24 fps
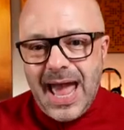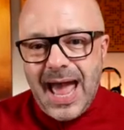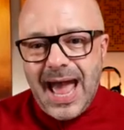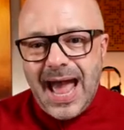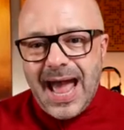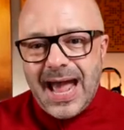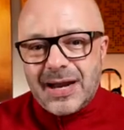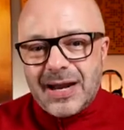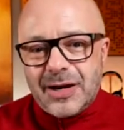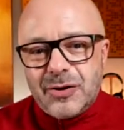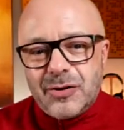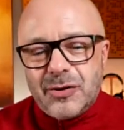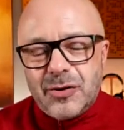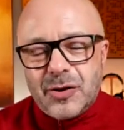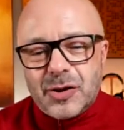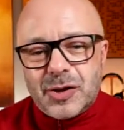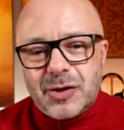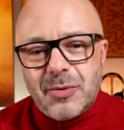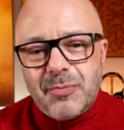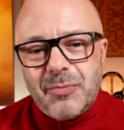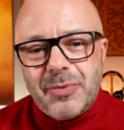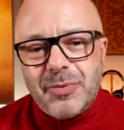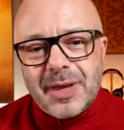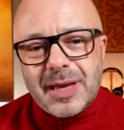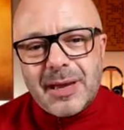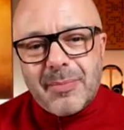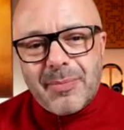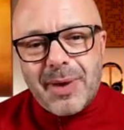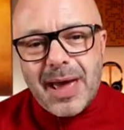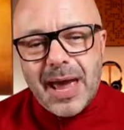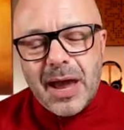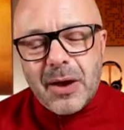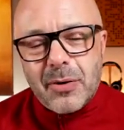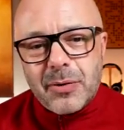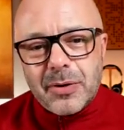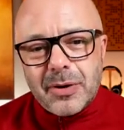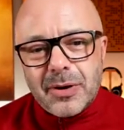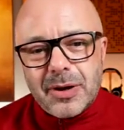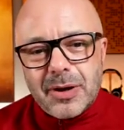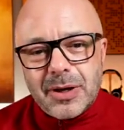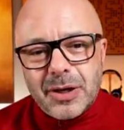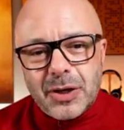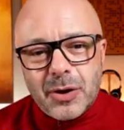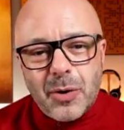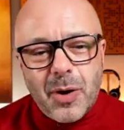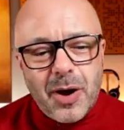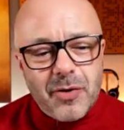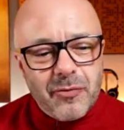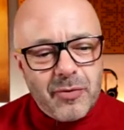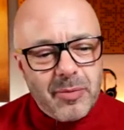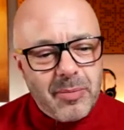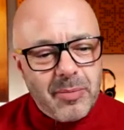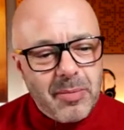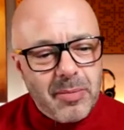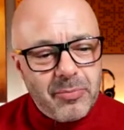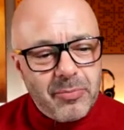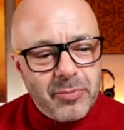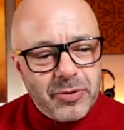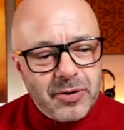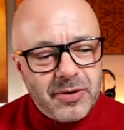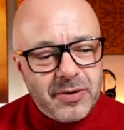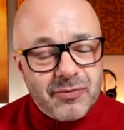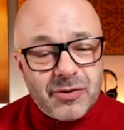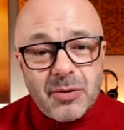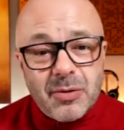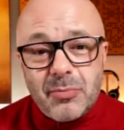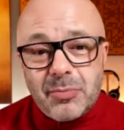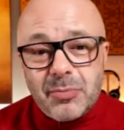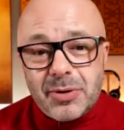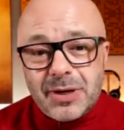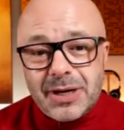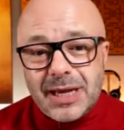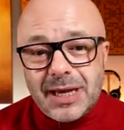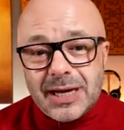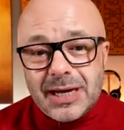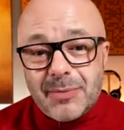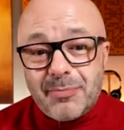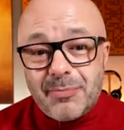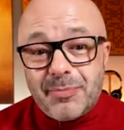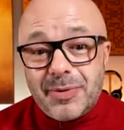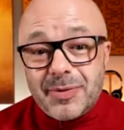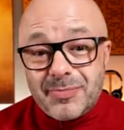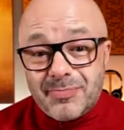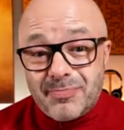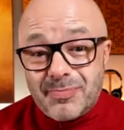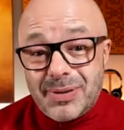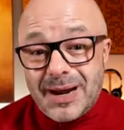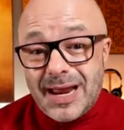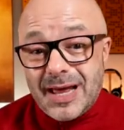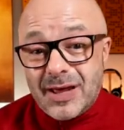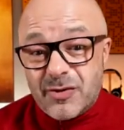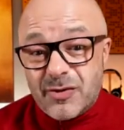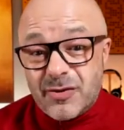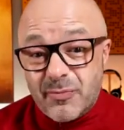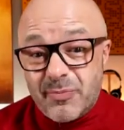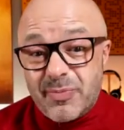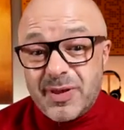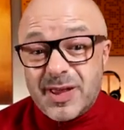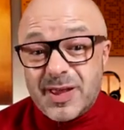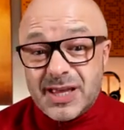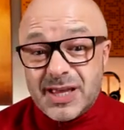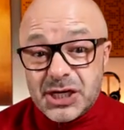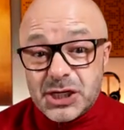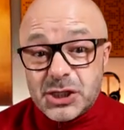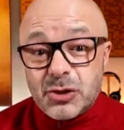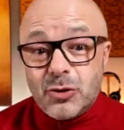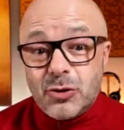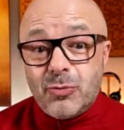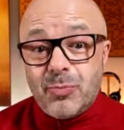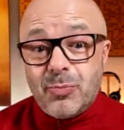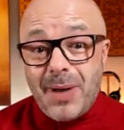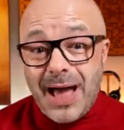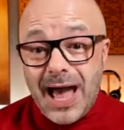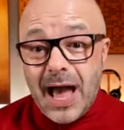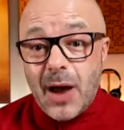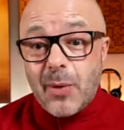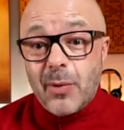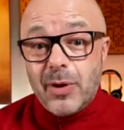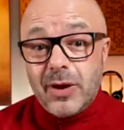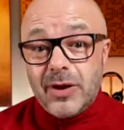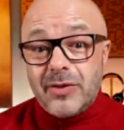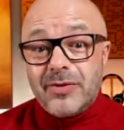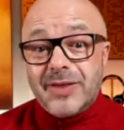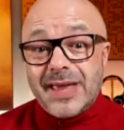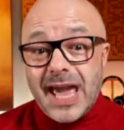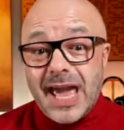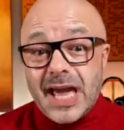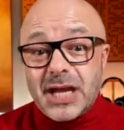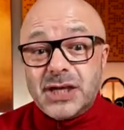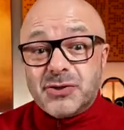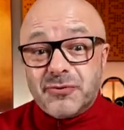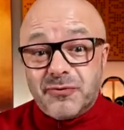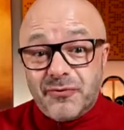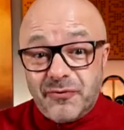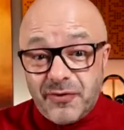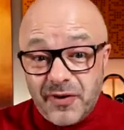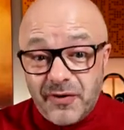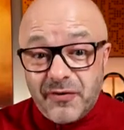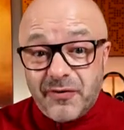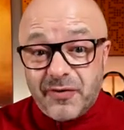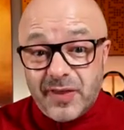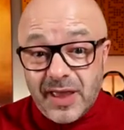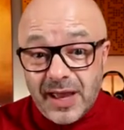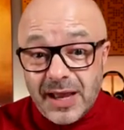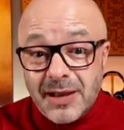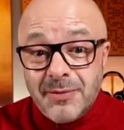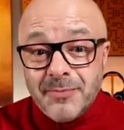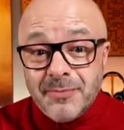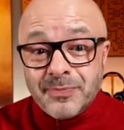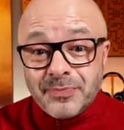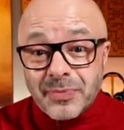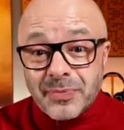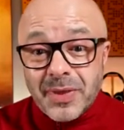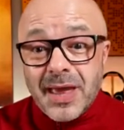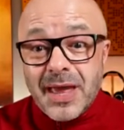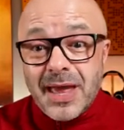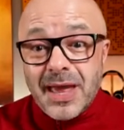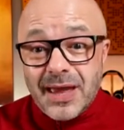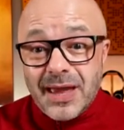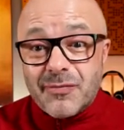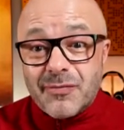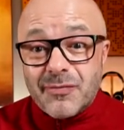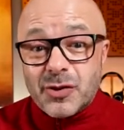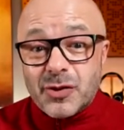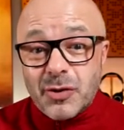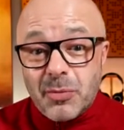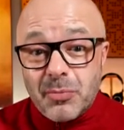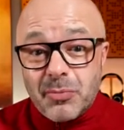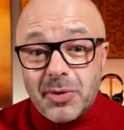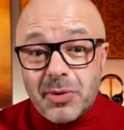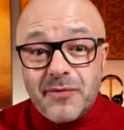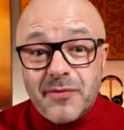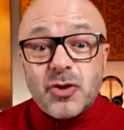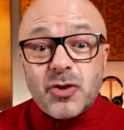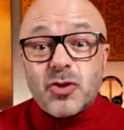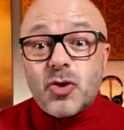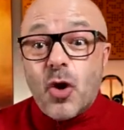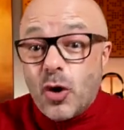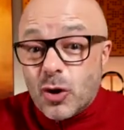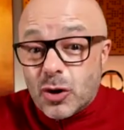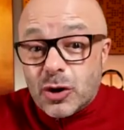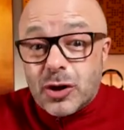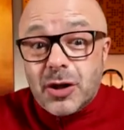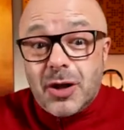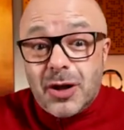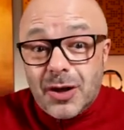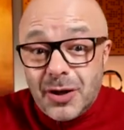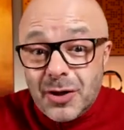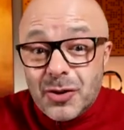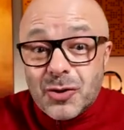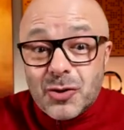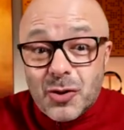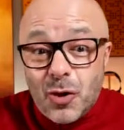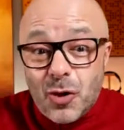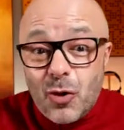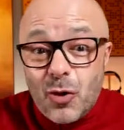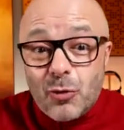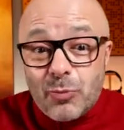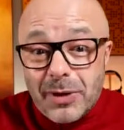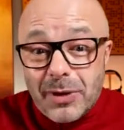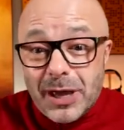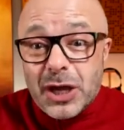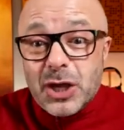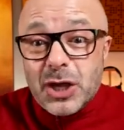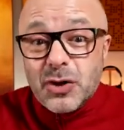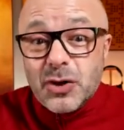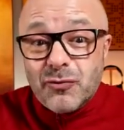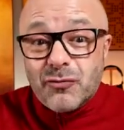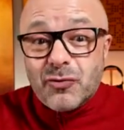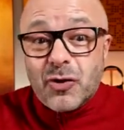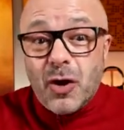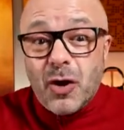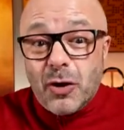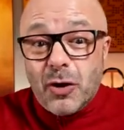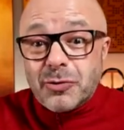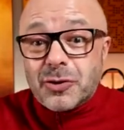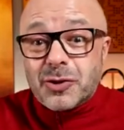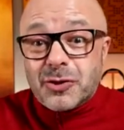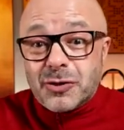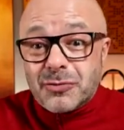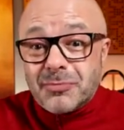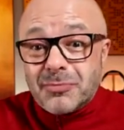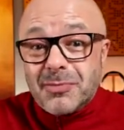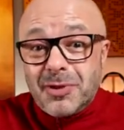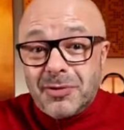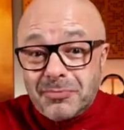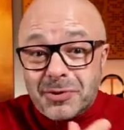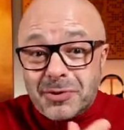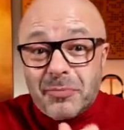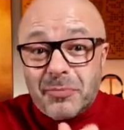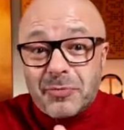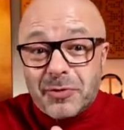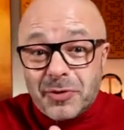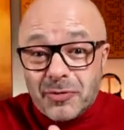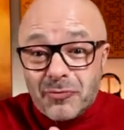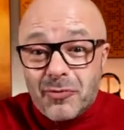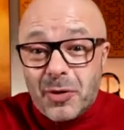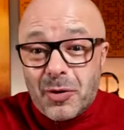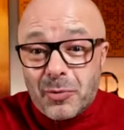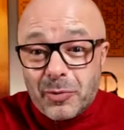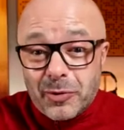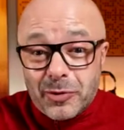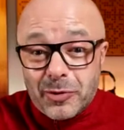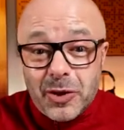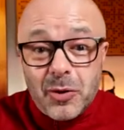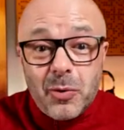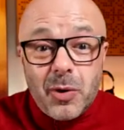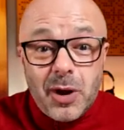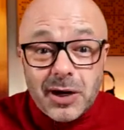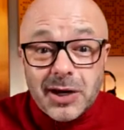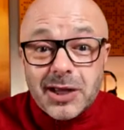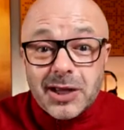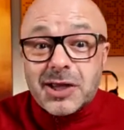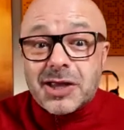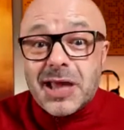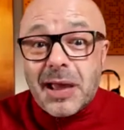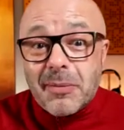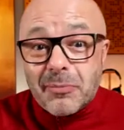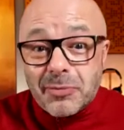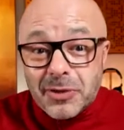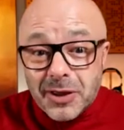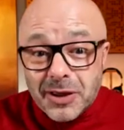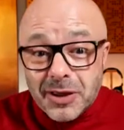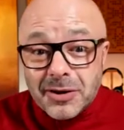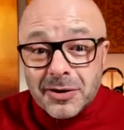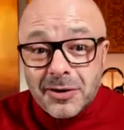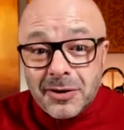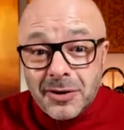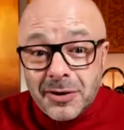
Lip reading: And there's something about, I remember that if somebody in a place of positional power at the age of 50, if a doctor told me you've got something wrong with you, I'd accept it.